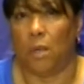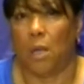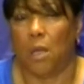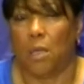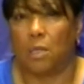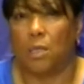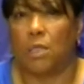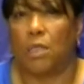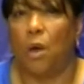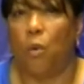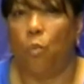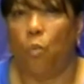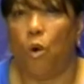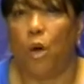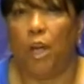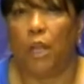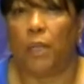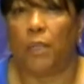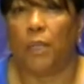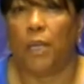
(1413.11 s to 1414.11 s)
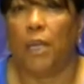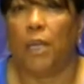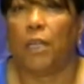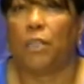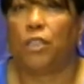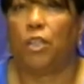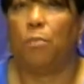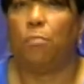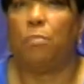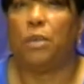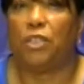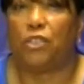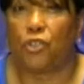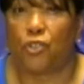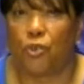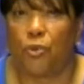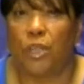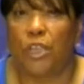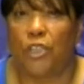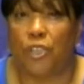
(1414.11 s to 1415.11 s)
someone to
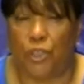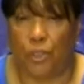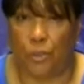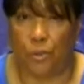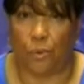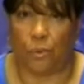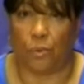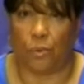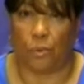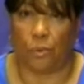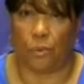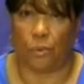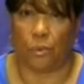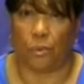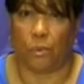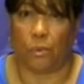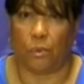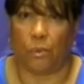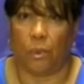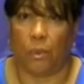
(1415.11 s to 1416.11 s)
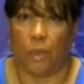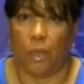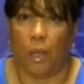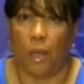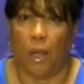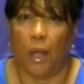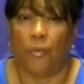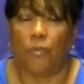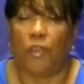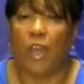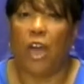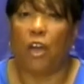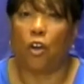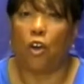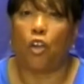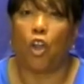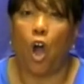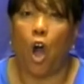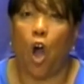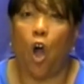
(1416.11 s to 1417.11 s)
mistreat you, they're
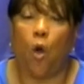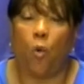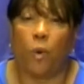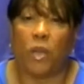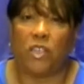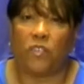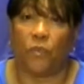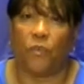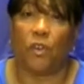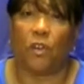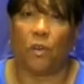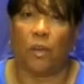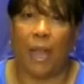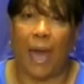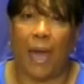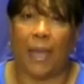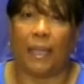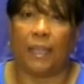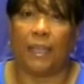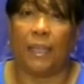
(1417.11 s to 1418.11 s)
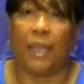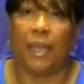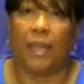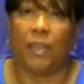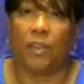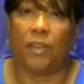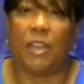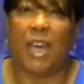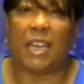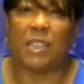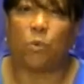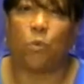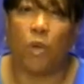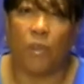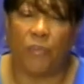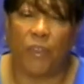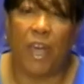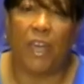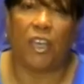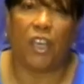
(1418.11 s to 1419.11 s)
going to always feel like that's
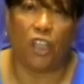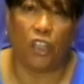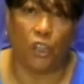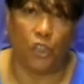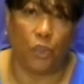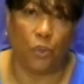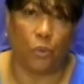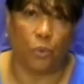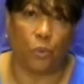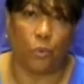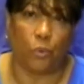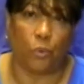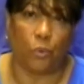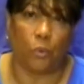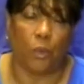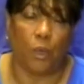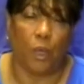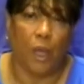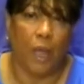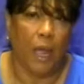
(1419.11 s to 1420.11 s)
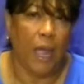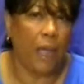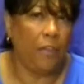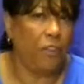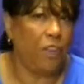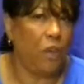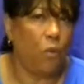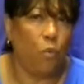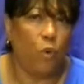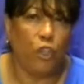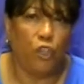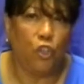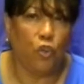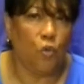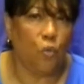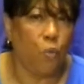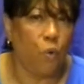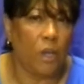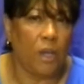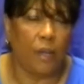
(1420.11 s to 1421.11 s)
what they can do. And then when
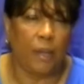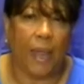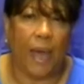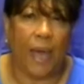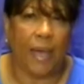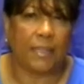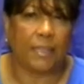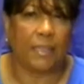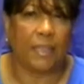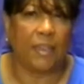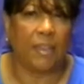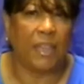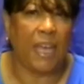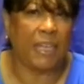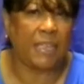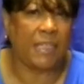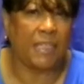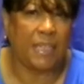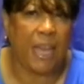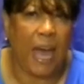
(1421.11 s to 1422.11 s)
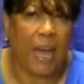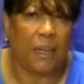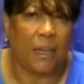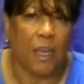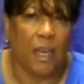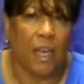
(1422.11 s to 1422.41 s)
you realize that that's not